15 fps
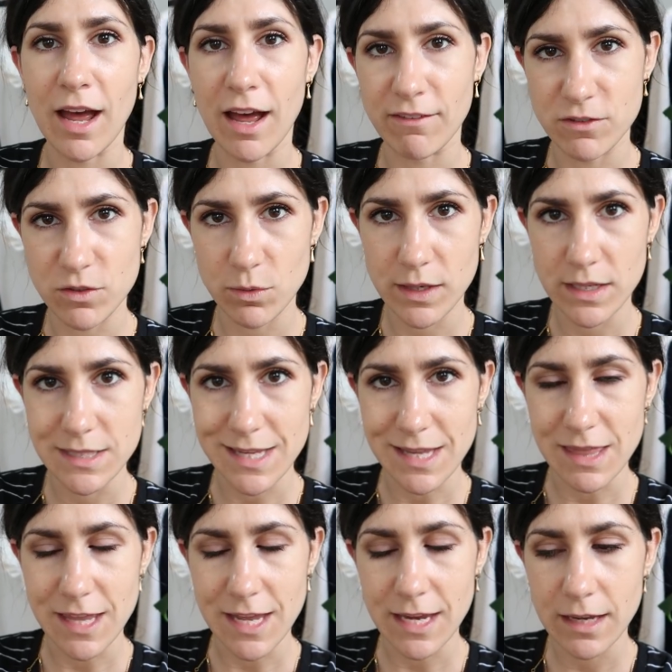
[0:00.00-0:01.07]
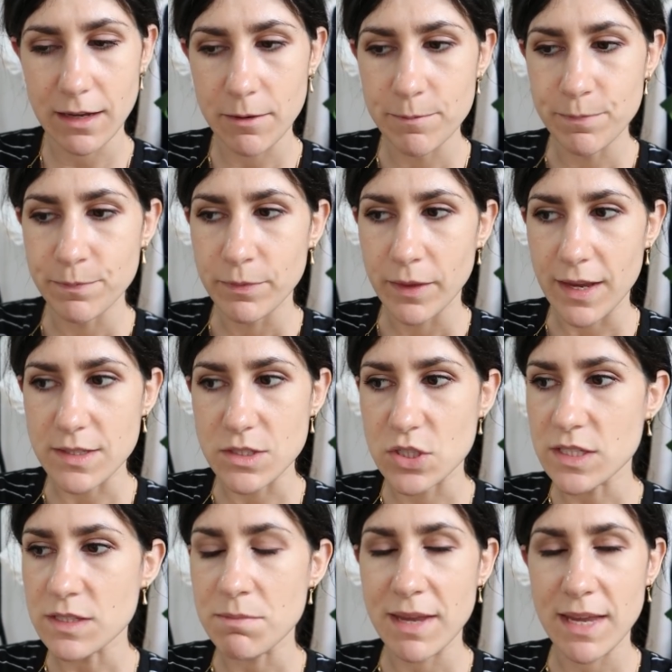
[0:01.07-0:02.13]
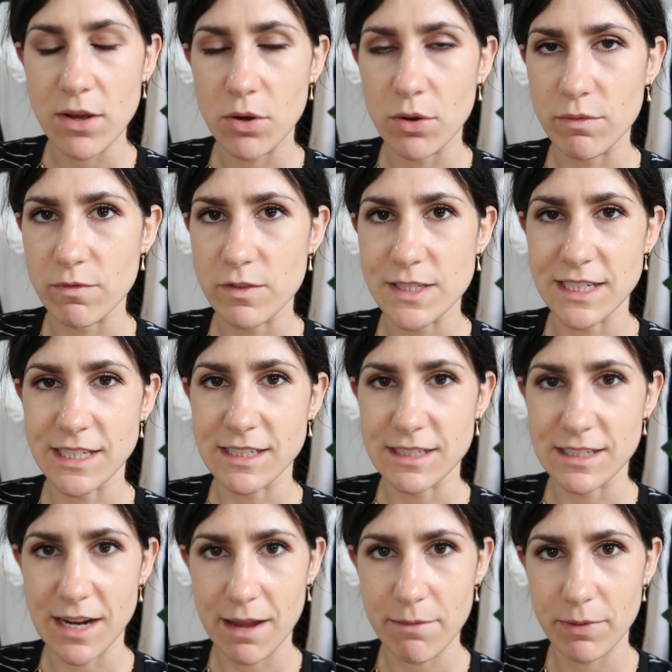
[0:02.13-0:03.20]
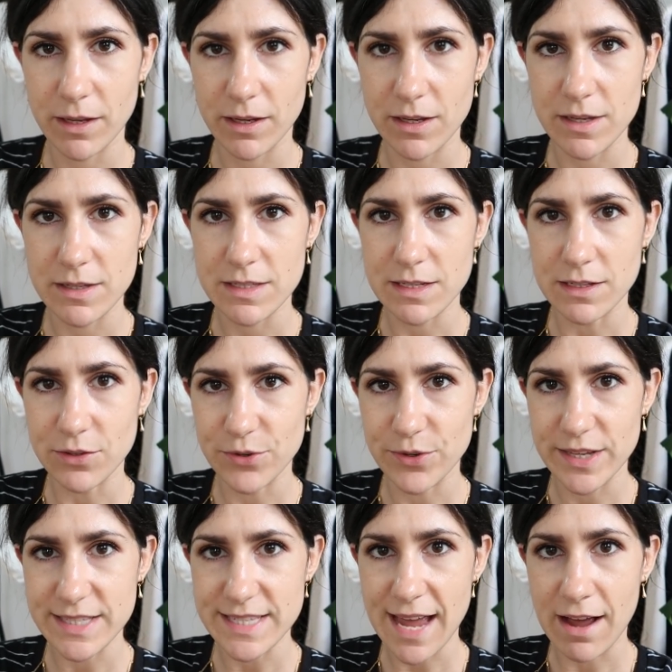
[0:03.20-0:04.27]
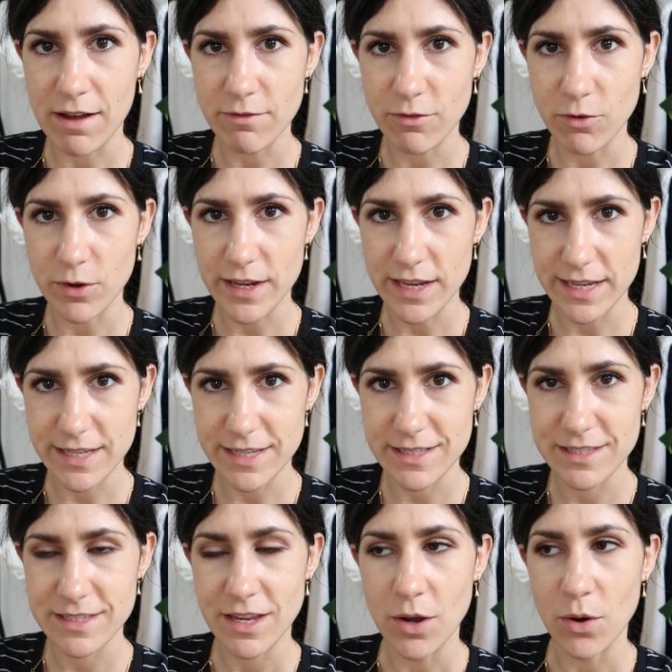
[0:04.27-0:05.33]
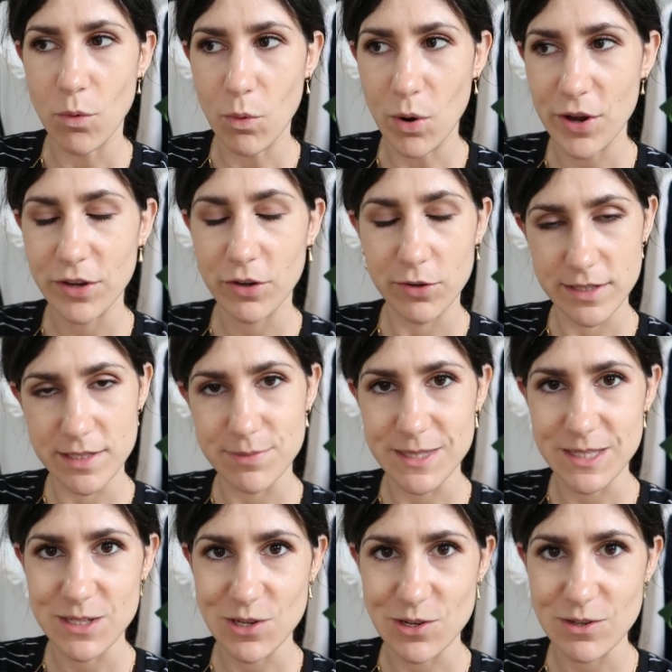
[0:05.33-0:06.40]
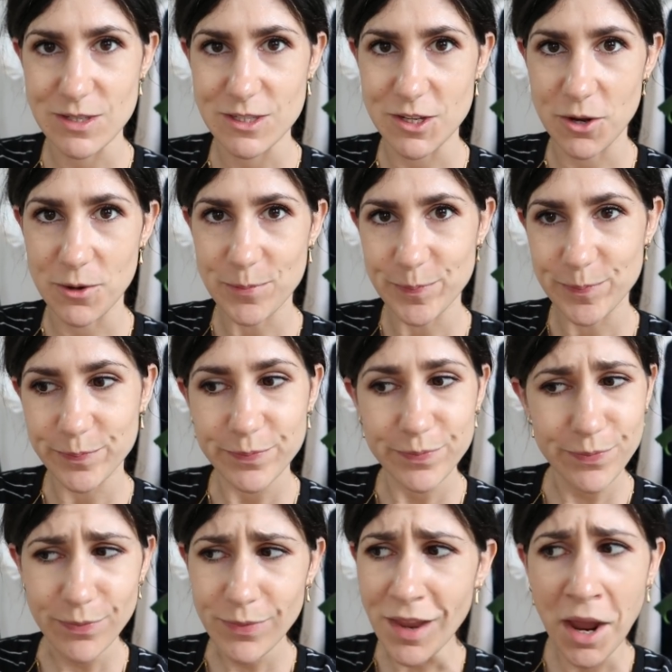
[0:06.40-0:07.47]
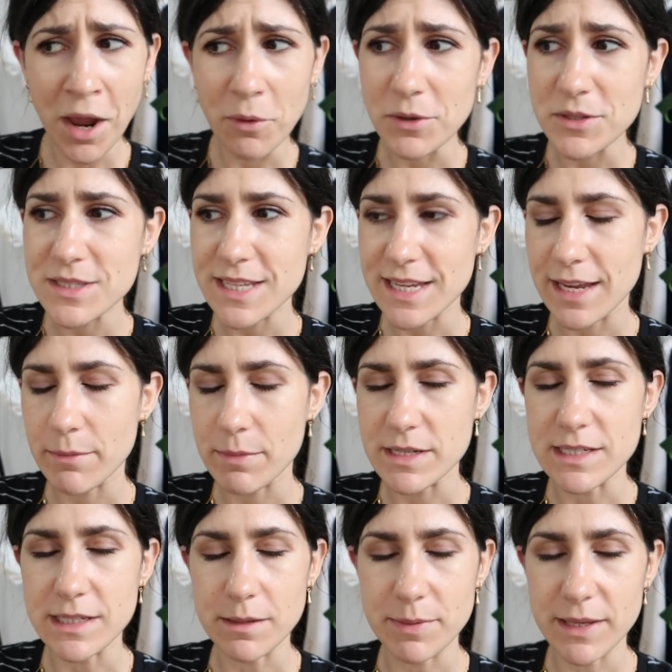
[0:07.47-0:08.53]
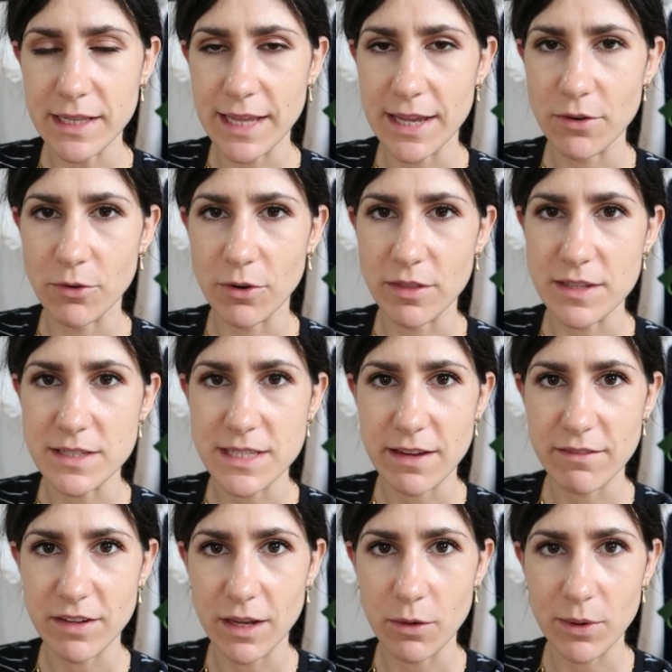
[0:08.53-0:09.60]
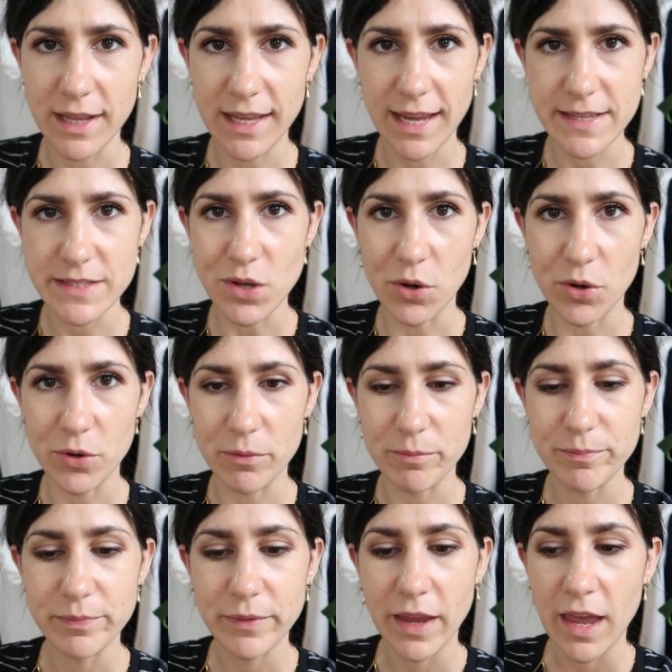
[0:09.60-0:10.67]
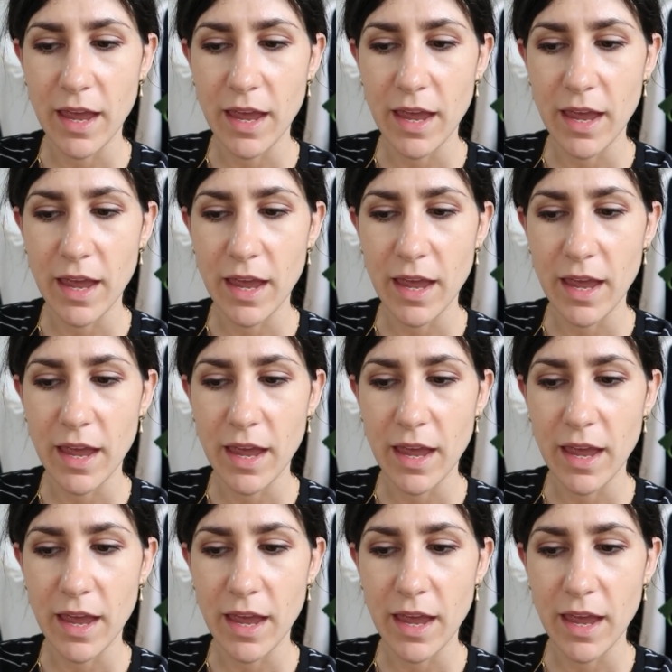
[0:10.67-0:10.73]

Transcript: afterwards. I think it's just me at home for dinner tonight because Luke is out for his work Christmas do, so I won't see him until a bit later on this evening when he gets home.